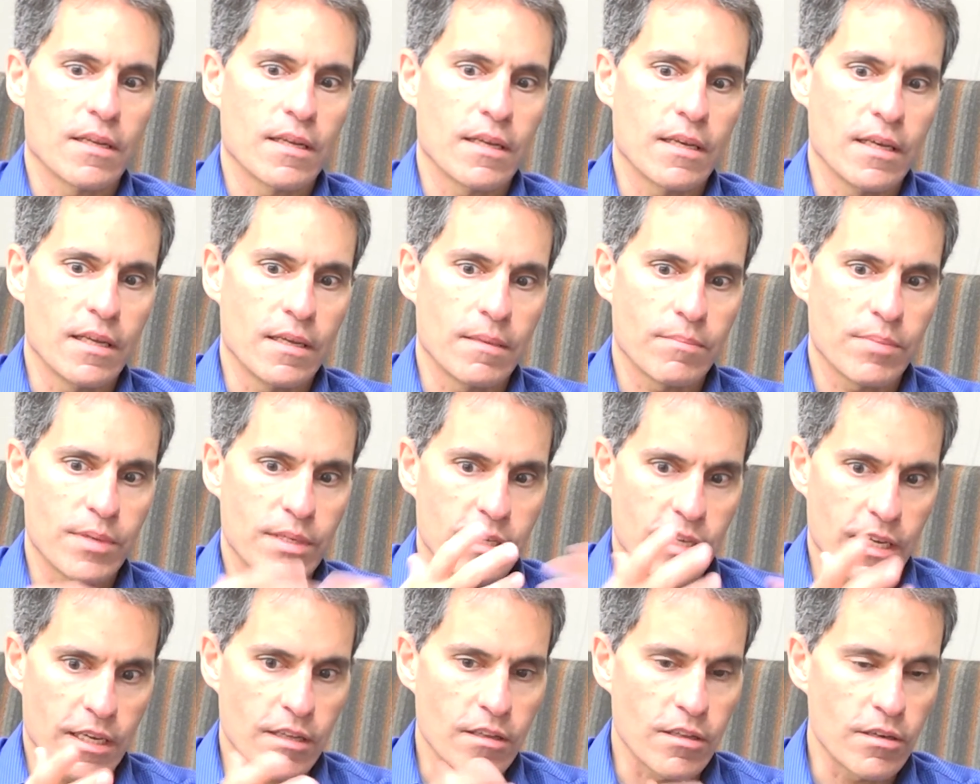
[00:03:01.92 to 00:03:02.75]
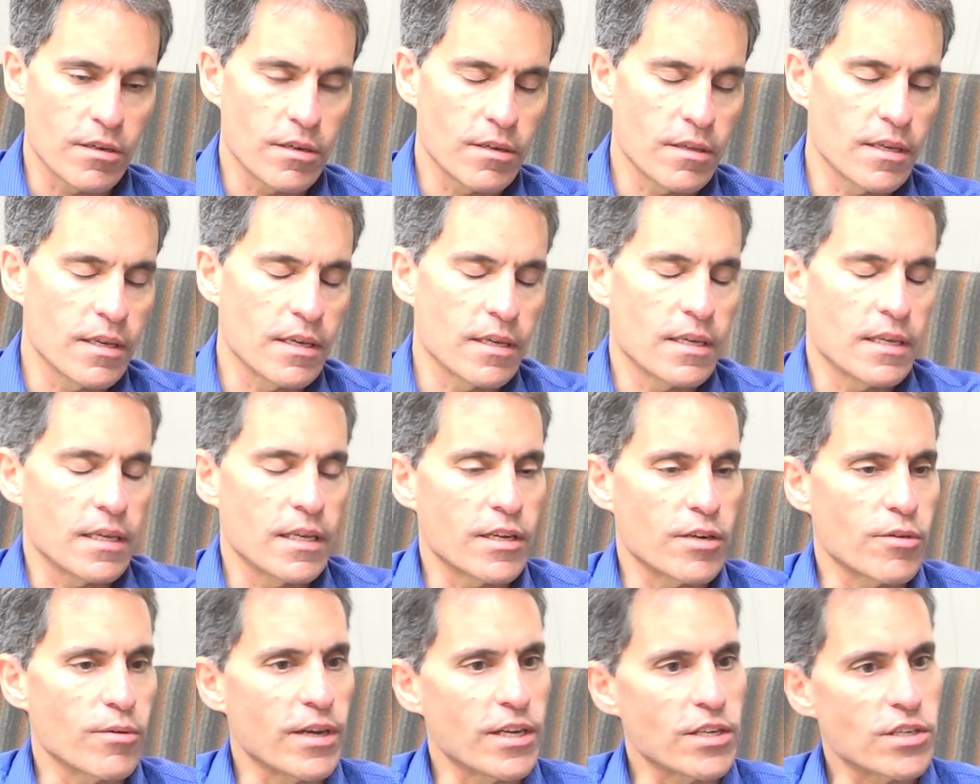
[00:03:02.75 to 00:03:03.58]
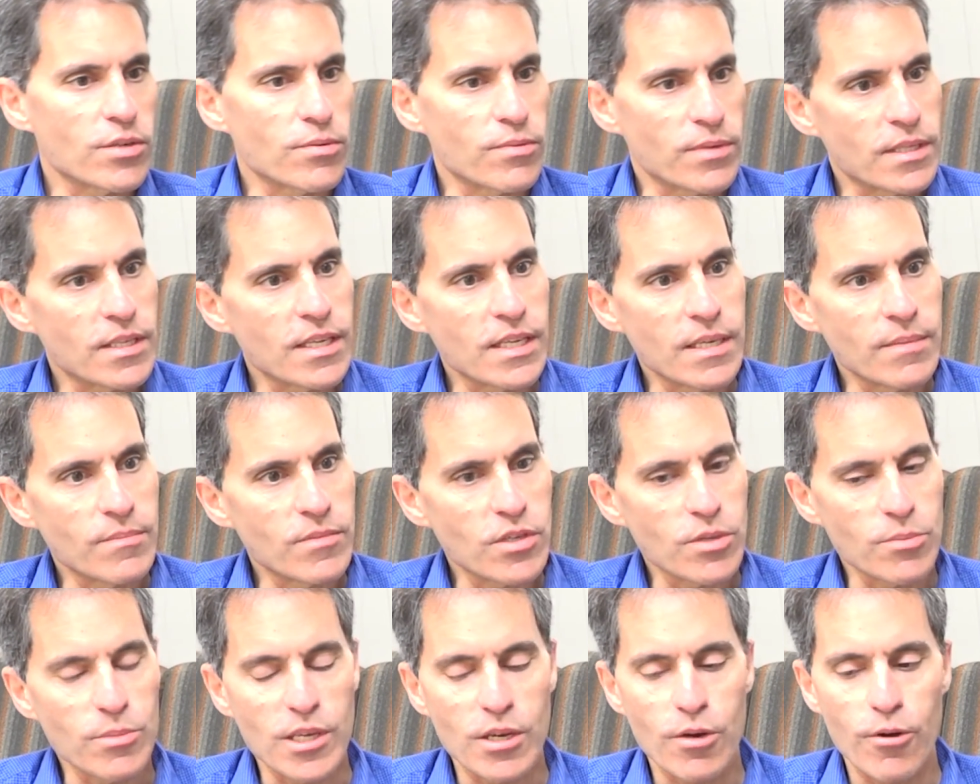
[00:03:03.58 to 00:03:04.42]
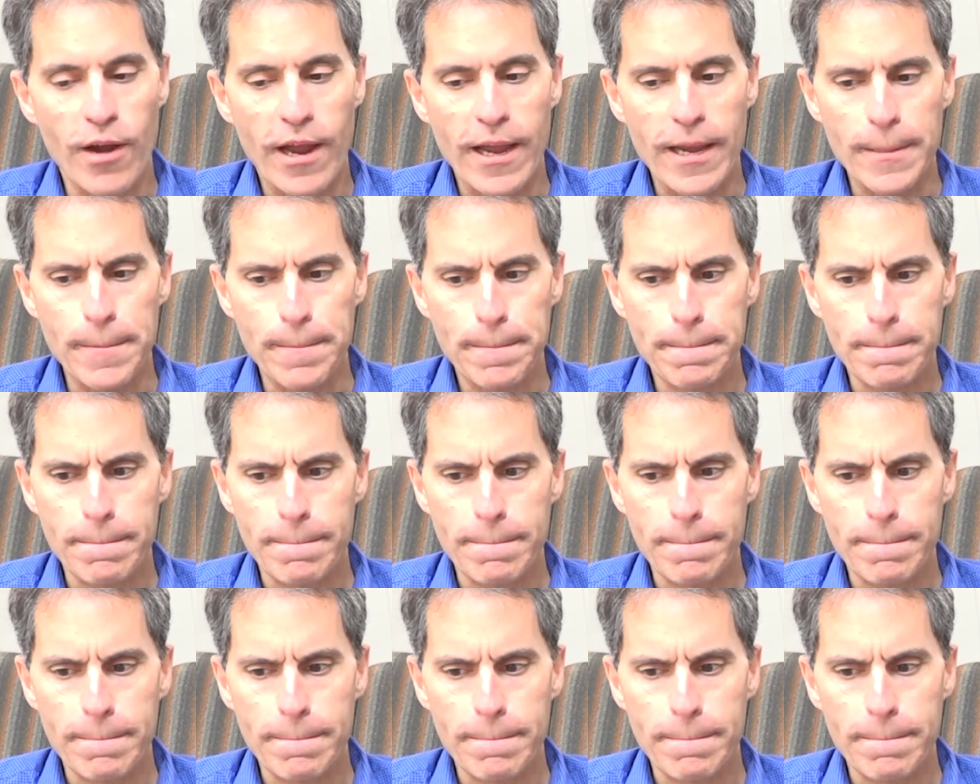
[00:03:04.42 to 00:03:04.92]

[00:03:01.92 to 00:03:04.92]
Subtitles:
in particular, the integration with Teams will be great.